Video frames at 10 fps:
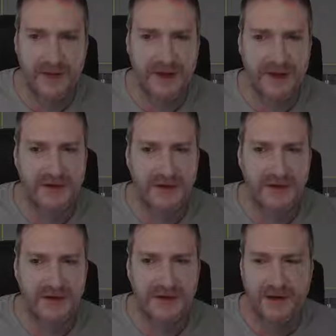There we go.
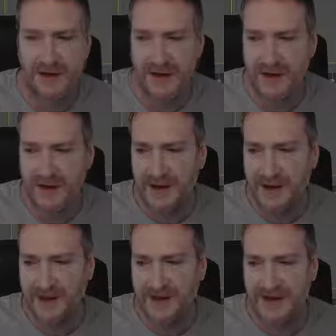
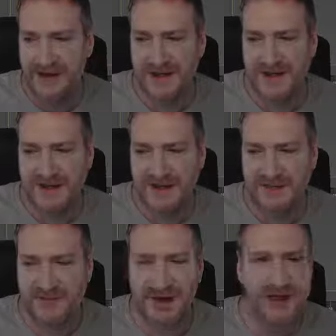Thanks for
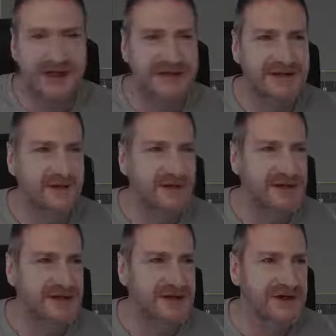spotting that, Tap
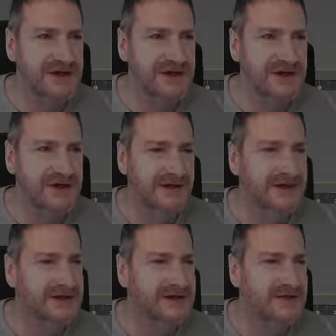Crush.
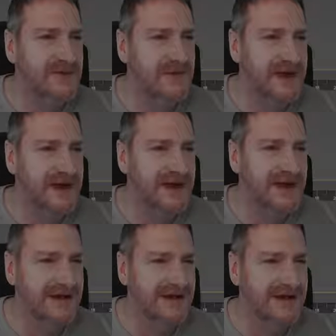Let's export it
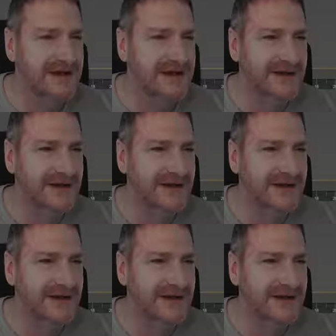again.